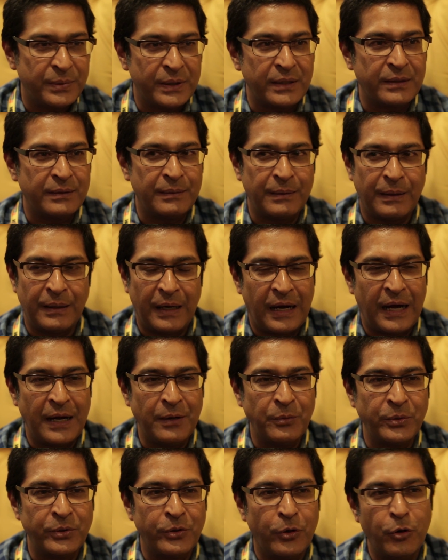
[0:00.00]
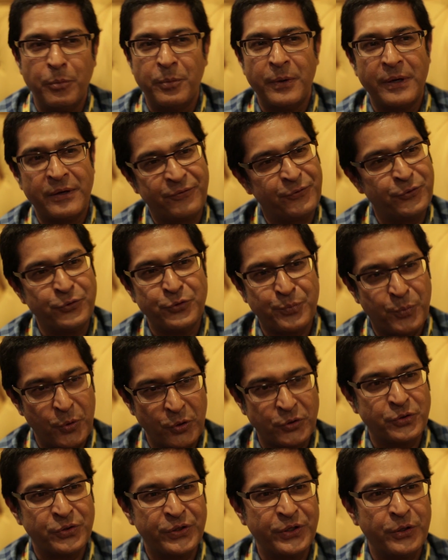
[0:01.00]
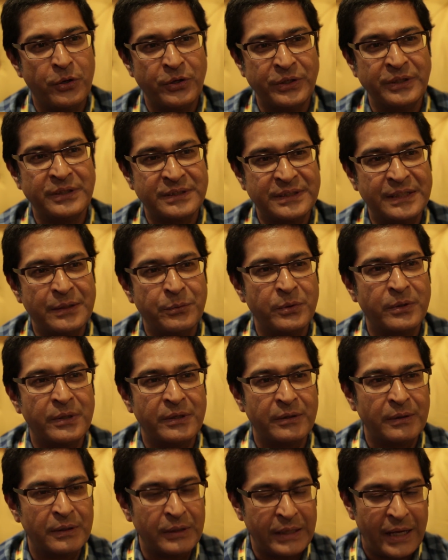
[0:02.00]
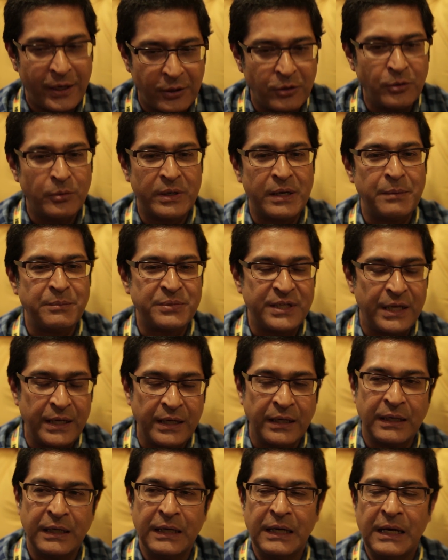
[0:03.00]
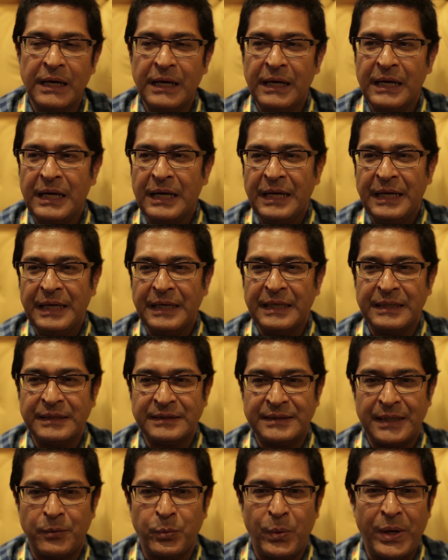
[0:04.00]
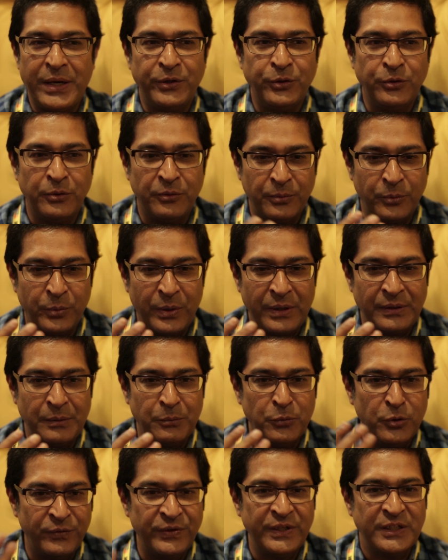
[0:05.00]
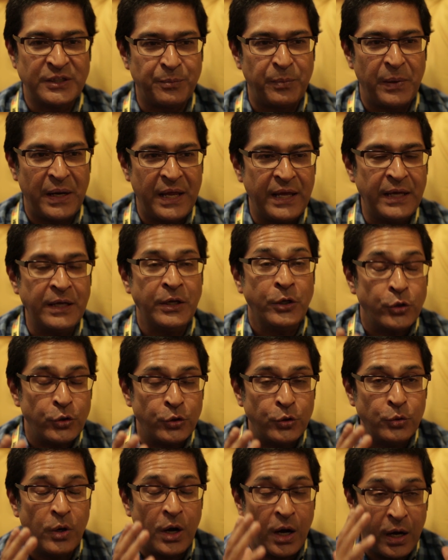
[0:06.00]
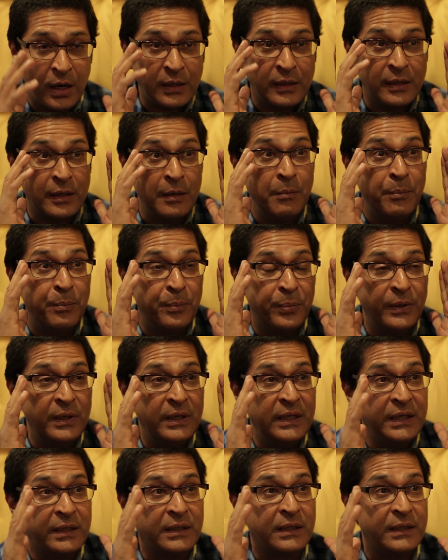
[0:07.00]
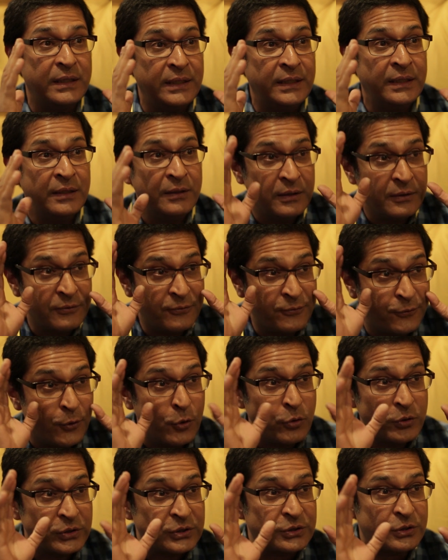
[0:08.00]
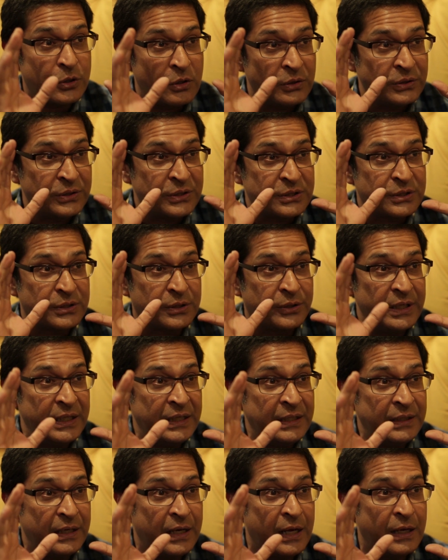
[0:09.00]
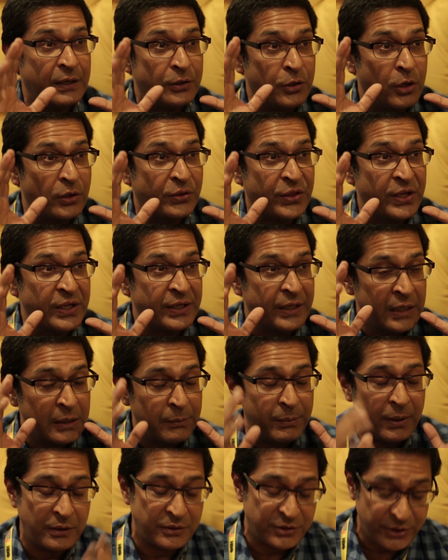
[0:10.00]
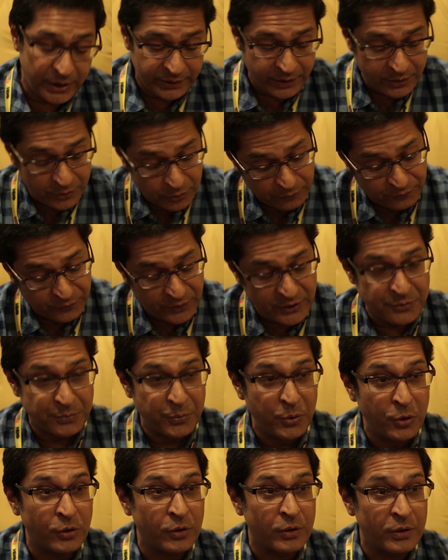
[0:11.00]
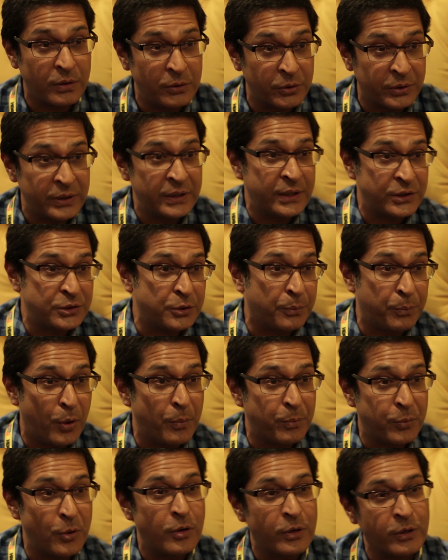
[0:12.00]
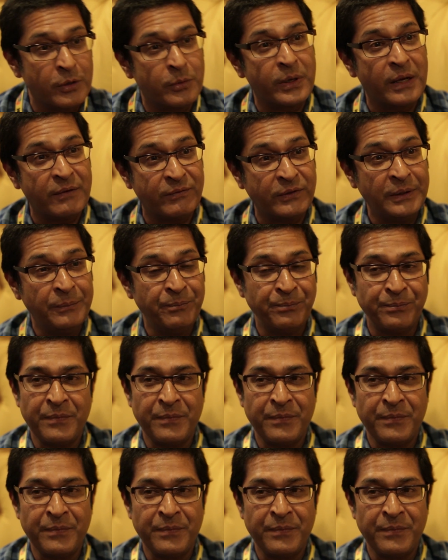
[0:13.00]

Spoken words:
but I would hope that if you spoke to the audience, they would echo what I'm saying, is that when the movie is playing, you are completely focused on the screen and not thinking about checking your Facebook or looking at your popcorn or whatever.